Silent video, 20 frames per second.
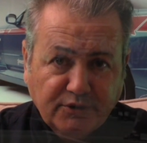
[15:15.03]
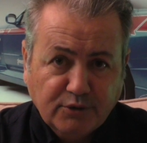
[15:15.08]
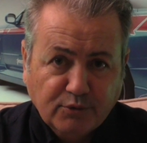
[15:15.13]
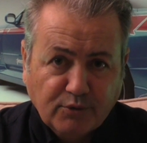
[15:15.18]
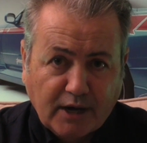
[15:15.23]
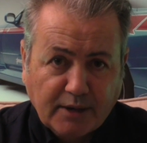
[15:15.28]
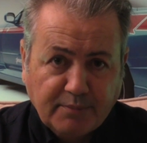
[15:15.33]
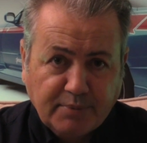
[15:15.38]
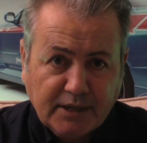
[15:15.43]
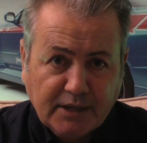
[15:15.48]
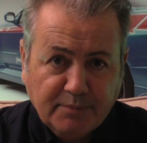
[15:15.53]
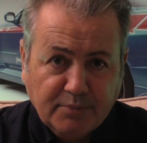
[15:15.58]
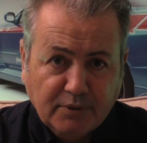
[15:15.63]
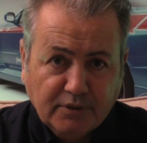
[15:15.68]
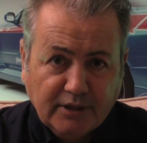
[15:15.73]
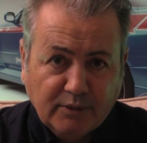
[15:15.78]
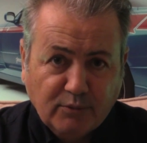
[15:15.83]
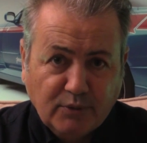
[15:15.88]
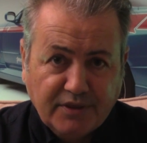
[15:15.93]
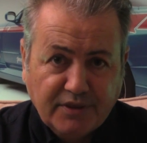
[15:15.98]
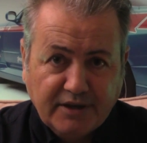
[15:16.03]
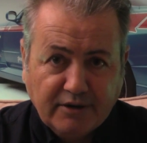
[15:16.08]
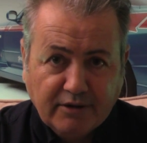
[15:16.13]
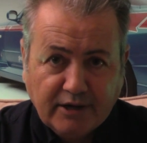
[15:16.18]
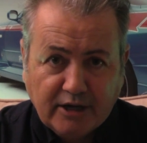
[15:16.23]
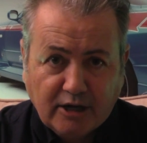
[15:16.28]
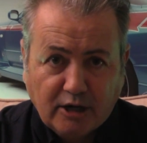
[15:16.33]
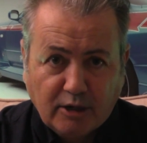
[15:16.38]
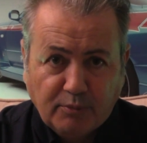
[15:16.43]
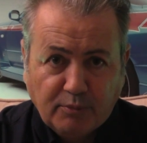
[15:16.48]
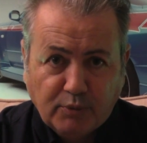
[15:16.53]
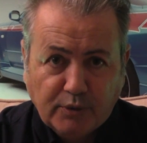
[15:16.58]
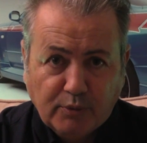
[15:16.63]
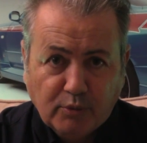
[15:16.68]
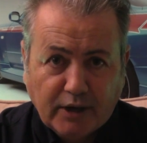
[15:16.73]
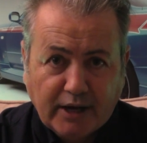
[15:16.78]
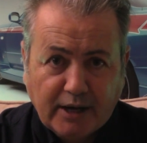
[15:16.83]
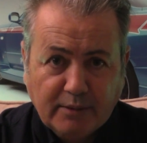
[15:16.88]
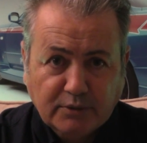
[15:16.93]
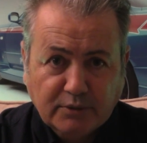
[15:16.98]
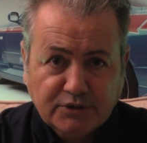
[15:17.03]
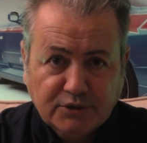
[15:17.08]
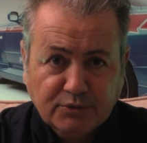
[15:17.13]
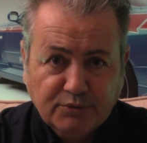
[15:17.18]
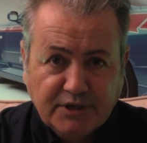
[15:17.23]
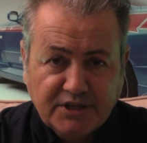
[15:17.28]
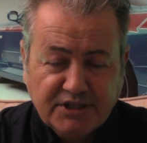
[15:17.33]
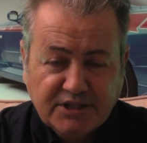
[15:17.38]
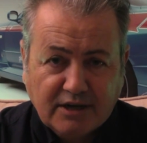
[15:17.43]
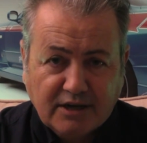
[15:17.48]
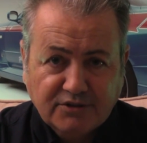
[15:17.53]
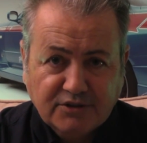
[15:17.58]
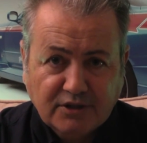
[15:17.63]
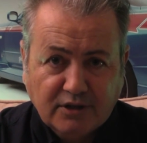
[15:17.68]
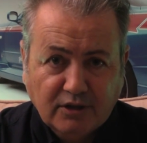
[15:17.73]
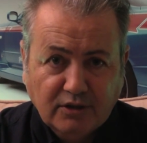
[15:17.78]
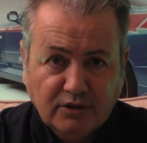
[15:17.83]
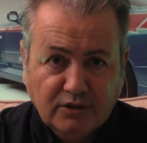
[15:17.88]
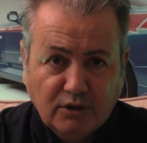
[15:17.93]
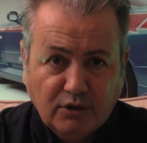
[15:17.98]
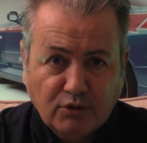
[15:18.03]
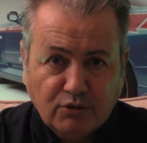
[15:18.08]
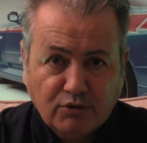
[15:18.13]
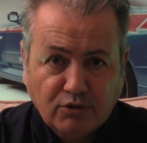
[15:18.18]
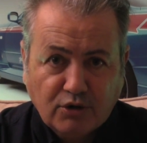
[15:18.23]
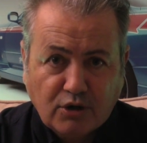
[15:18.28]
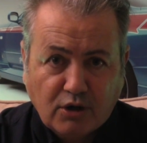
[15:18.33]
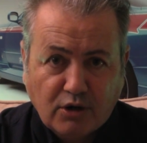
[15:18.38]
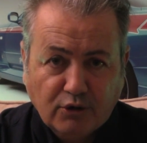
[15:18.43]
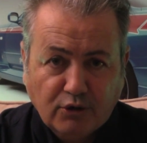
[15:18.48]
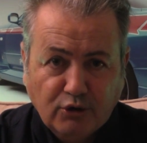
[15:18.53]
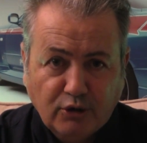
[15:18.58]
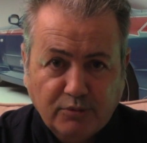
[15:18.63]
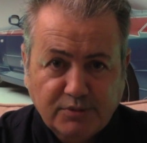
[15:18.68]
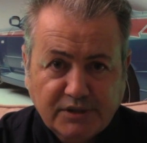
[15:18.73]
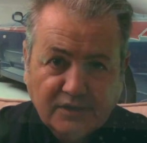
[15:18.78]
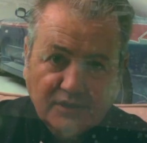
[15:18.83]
the right people, and with their help, we were able to reach out to the local car groups